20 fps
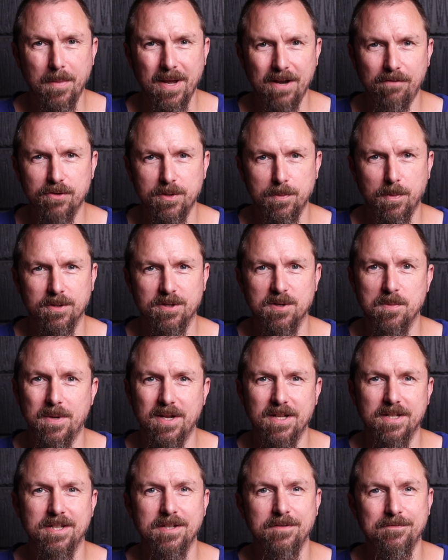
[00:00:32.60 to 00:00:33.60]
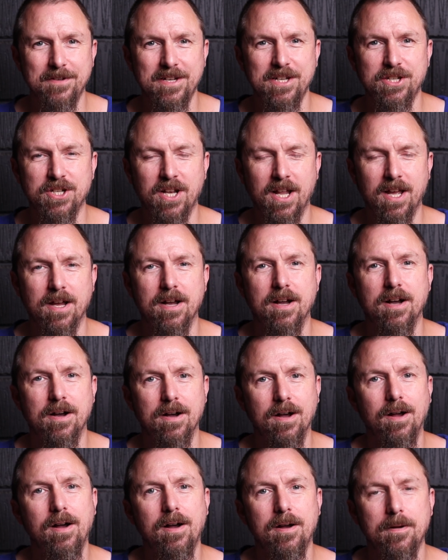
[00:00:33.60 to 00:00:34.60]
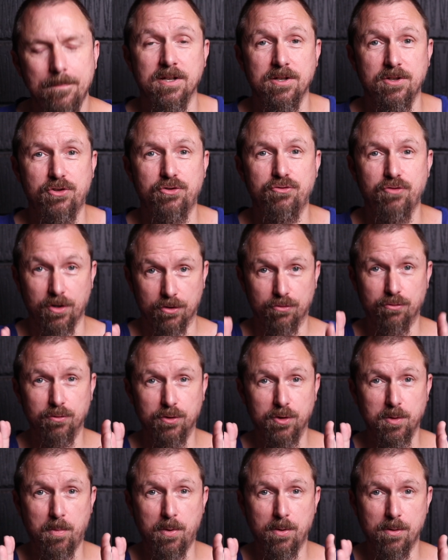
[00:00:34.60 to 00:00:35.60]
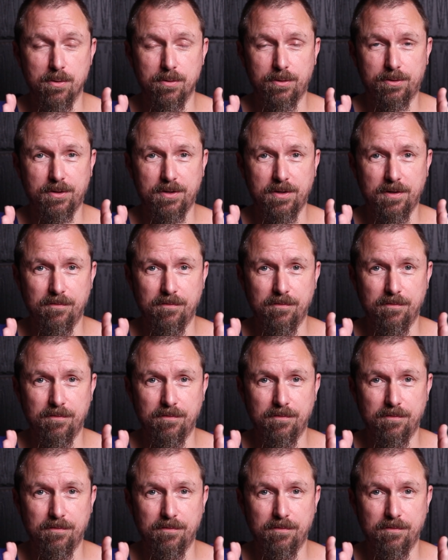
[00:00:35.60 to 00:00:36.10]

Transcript: main responsibilities of each layer are structural support,